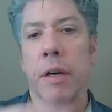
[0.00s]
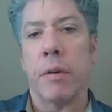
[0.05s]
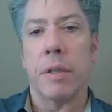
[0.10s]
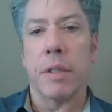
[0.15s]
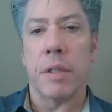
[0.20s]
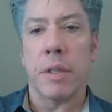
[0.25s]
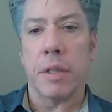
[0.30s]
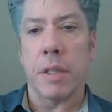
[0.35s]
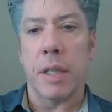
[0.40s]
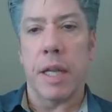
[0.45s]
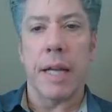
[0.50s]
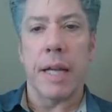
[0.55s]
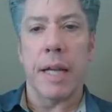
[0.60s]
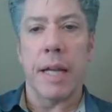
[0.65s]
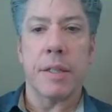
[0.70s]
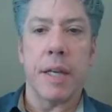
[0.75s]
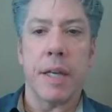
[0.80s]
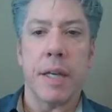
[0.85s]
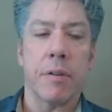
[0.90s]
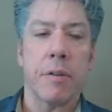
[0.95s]
once it slides
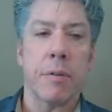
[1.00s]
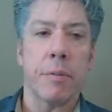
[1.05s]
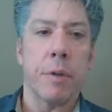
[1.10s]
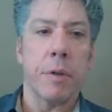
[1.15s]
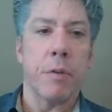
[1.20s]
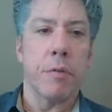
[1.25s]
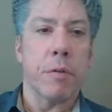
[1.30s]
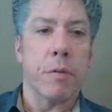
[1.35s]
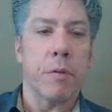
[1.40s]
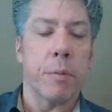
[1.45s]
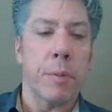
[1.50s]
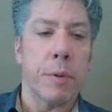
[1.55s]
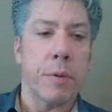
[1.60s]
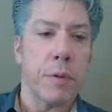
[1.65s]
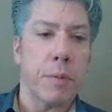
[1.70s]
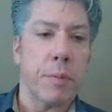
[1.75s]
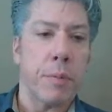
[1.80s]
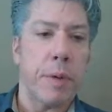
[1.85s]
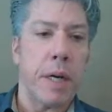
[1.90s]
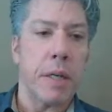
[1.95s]
down, the remover removes
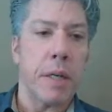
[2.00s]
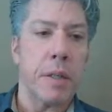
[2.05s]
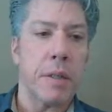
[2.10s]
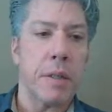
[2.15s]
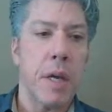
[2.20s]
the boxes.